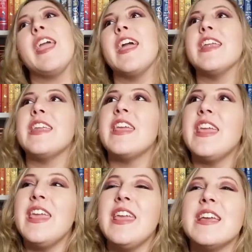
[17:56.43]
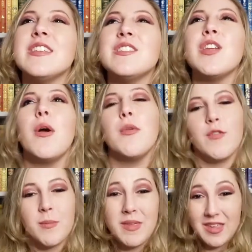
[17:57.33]
and he is known
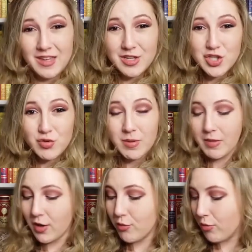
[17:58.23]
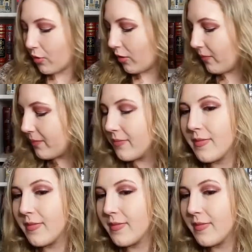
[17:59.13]
for being extremely cruel,